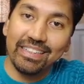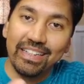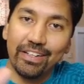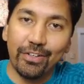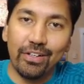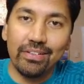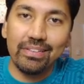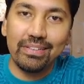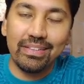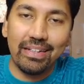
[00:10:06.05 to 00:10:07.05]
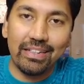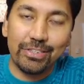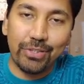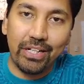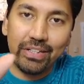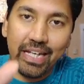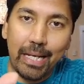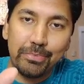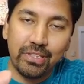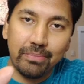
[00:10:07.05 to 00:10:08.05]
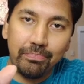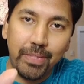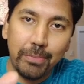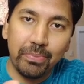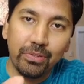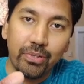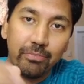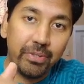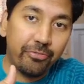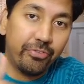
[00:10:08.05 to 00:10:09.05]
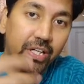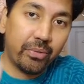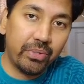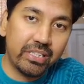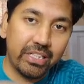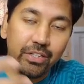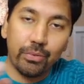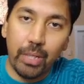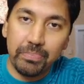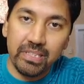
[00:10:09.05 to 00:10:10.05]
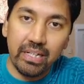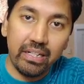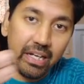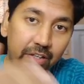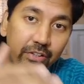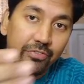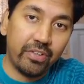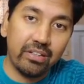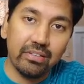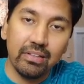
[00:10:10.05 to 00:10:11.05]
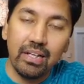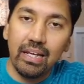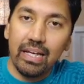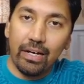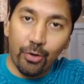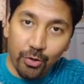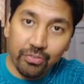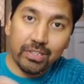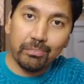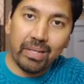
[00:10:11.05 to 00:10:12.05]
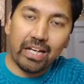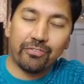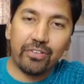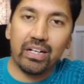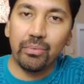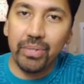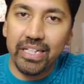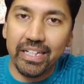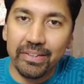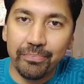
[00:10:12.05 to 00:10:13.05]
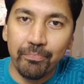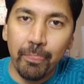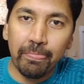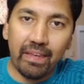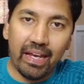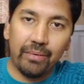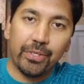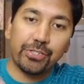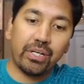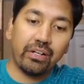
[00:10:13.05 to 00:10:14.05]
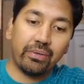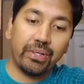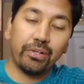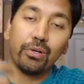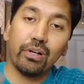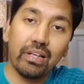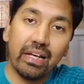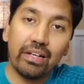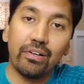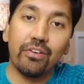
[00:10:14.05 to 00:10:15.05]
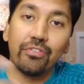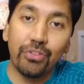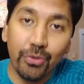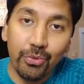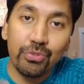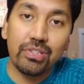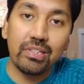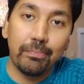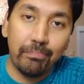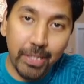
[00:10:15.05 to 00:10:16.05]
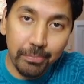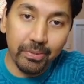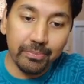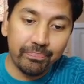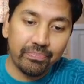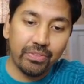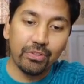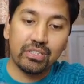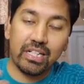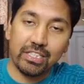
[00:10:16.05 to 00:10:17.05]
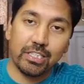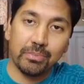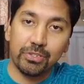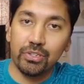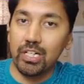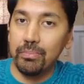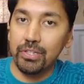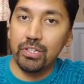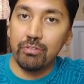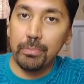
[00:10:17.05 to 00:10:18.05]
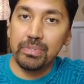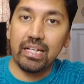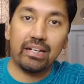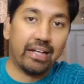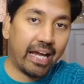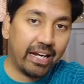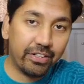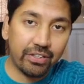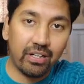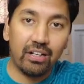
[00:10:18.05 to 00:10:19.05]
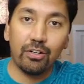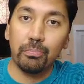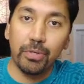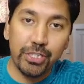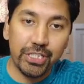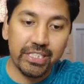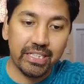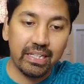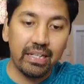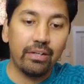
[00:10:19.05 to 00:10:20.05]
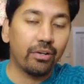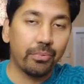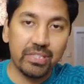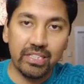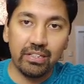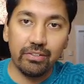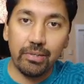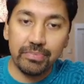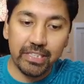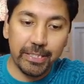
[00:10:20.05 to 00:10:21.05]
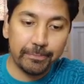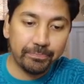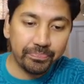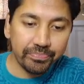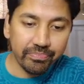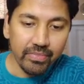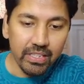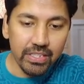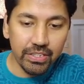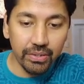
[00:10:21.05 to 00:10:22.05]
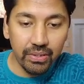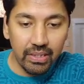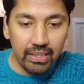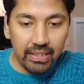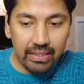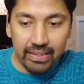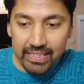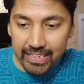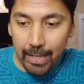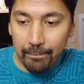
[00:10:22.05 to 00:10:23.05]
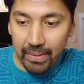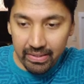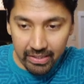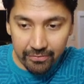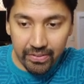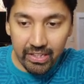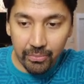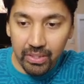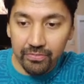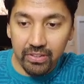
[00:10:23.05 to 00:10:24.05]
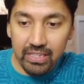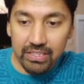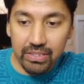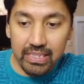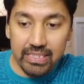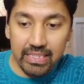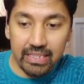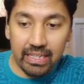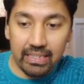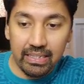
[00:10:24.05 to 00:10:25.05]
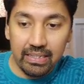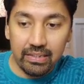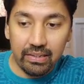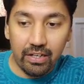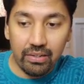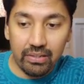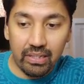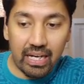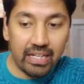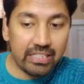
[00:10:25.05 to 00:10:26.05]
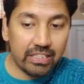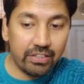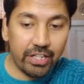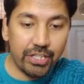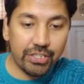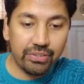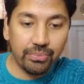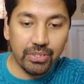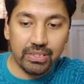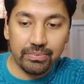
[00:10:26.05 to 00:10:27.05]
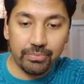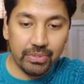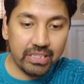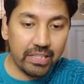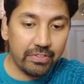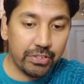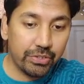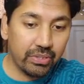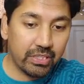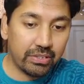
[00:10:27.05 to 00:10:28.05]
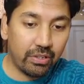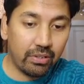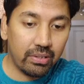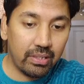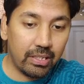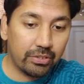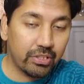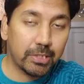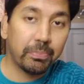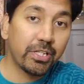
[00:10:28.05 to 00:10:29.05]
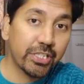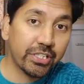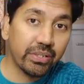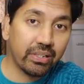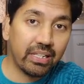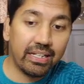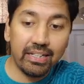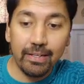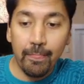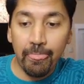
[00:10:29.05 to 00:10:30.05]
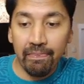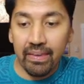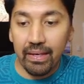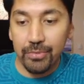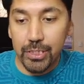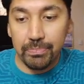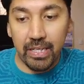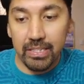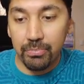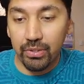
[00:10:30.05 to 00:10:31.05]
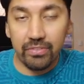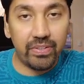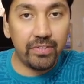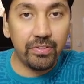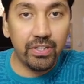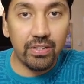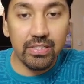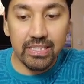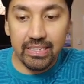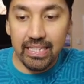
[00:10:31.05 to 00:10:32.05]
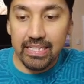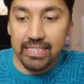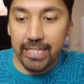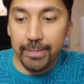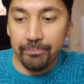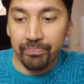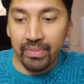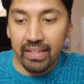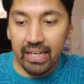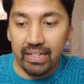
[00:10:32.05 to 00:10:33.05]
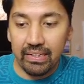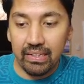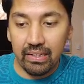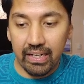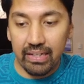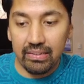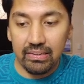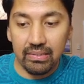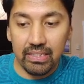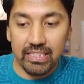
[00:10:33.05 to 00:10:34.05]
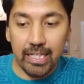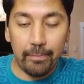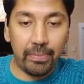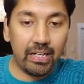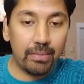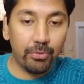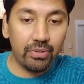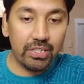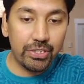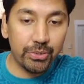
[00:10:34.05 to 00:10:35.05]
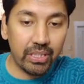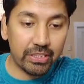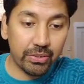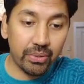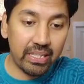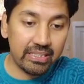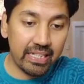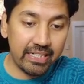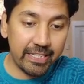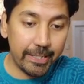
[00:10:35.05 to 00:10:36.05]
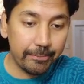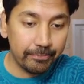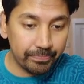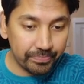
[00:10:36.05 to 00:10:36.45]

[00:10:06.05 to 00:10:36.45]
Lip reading: They're all trying to capture the people who have been frequenting your website and your funnel over the Black Friday weekend. And we're trying to create a lookalike of those people, those customers who are coming to your website and adding to cart or purchasing or visiting your website. So this campaign did fairly well for us. You can see that the highest allocation was given to this purchase lookalike, which spent more than $500 in that day. And again, this campaign had more than 2x ROAS that day.